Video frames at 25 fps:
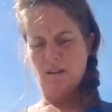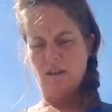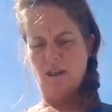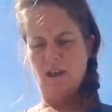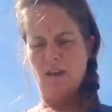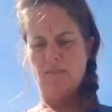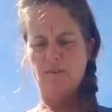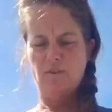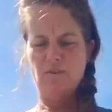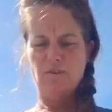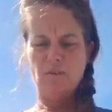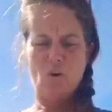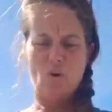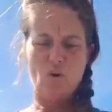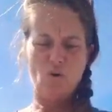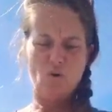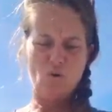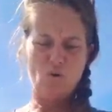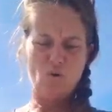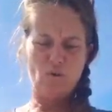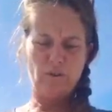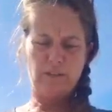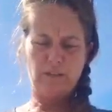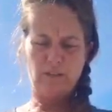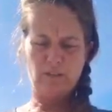And there's a
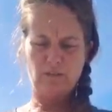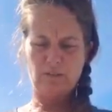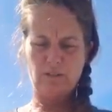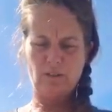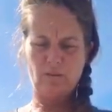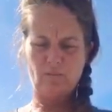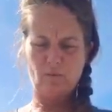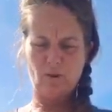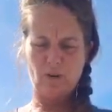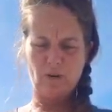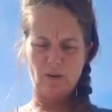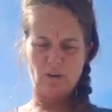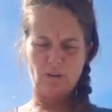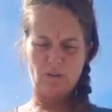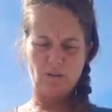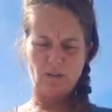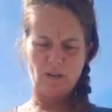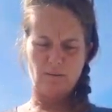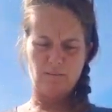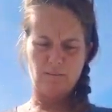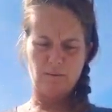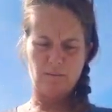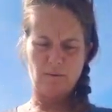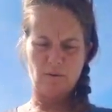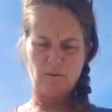hole in here somewhere that
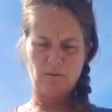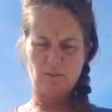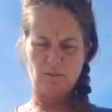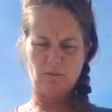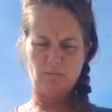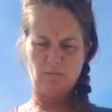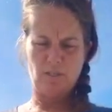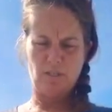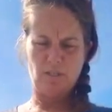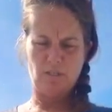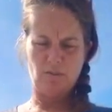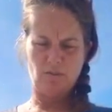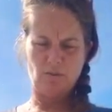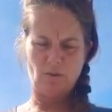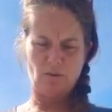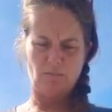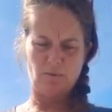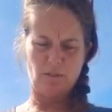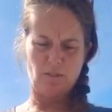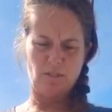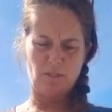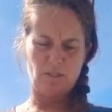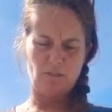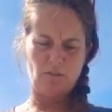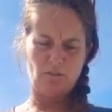I'm supposed to be
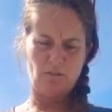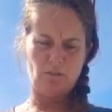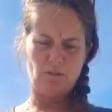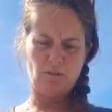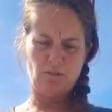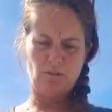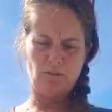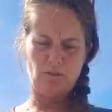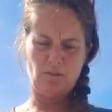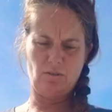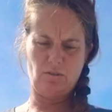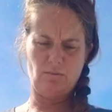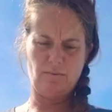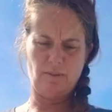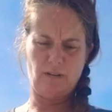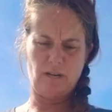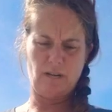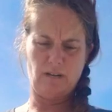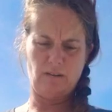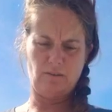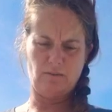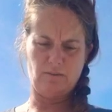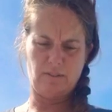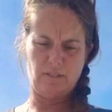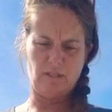strumming the screw, but
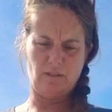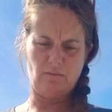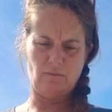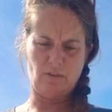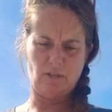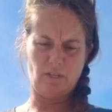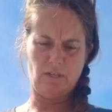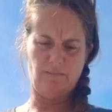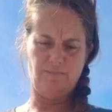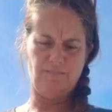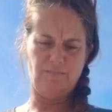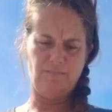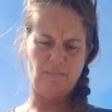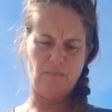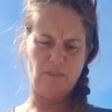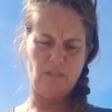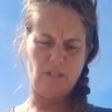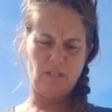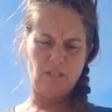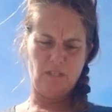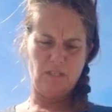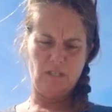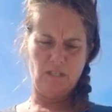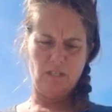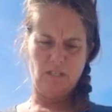I don't see one.
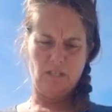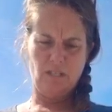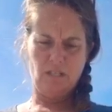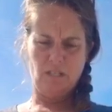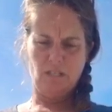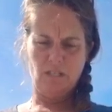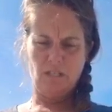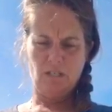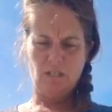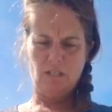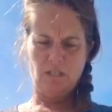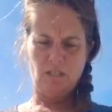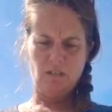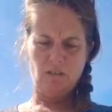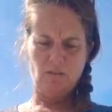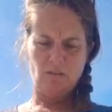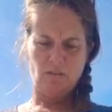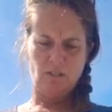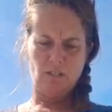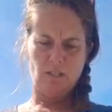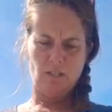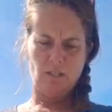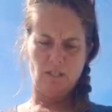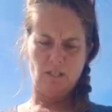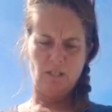
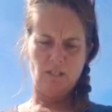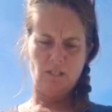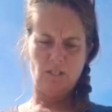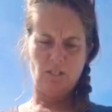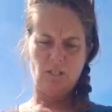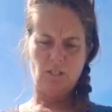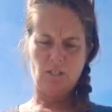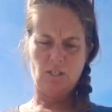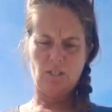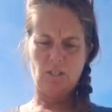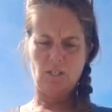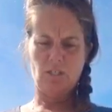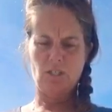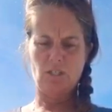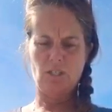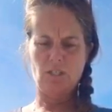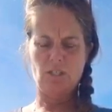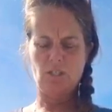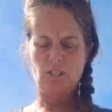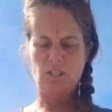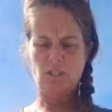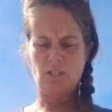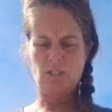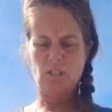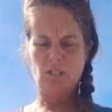Which,
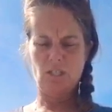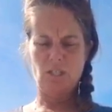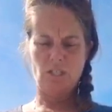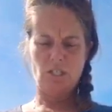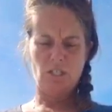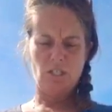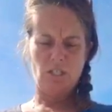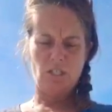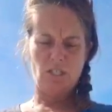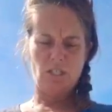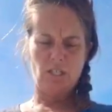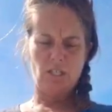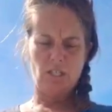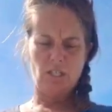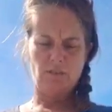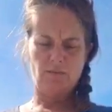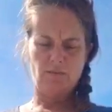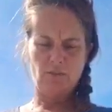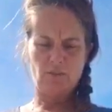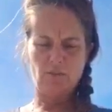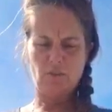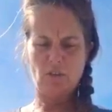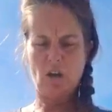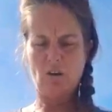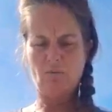if
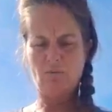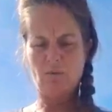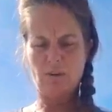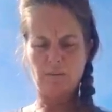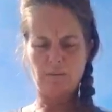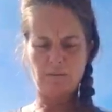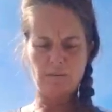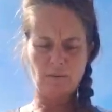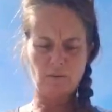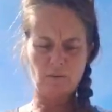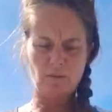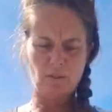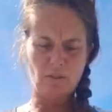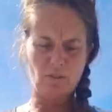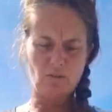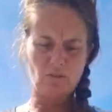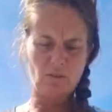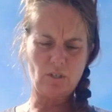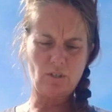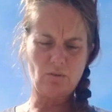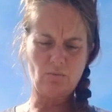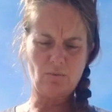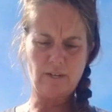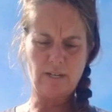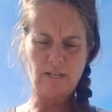there's not one, I'm supposed to
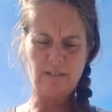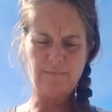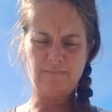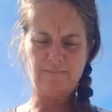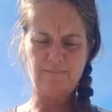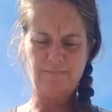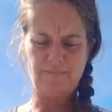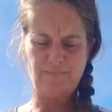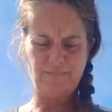drill one.